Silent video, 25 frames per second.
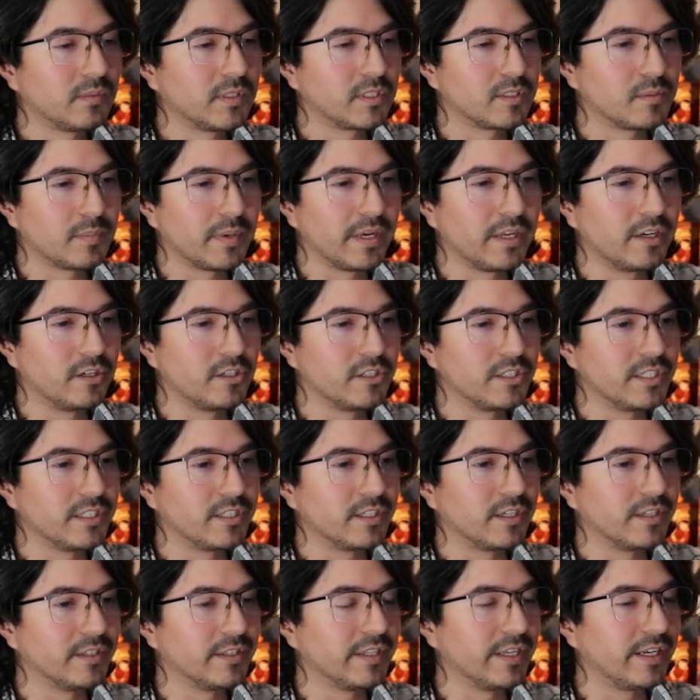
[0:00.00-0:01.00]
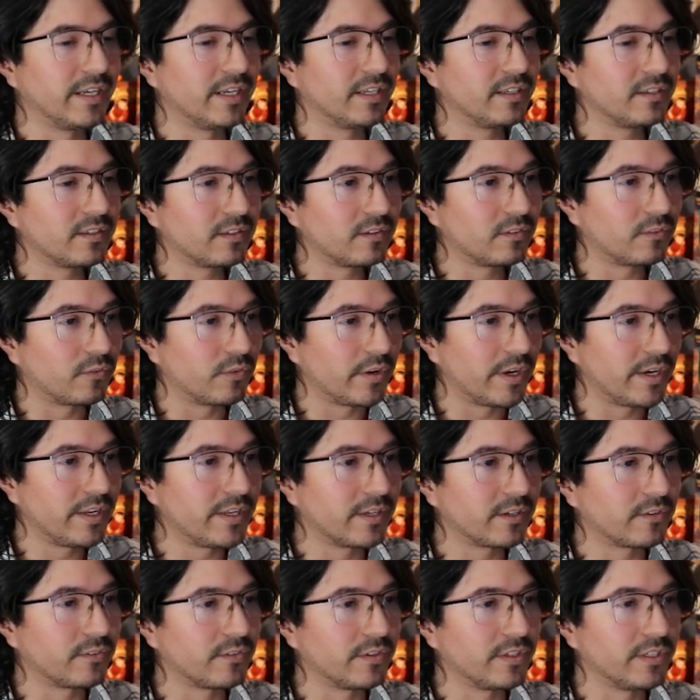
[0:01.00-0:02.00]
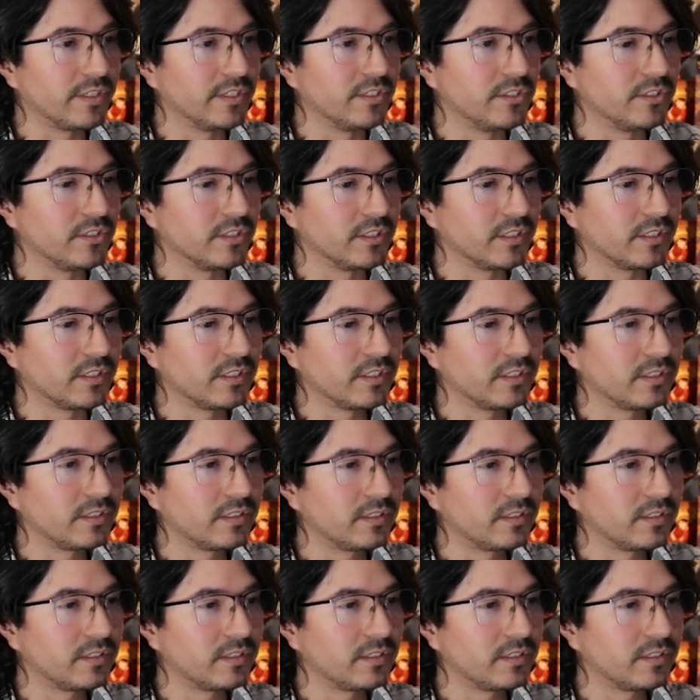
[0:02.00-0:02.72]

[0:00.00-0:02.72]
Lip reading: Some energies on that Radiant Greninja.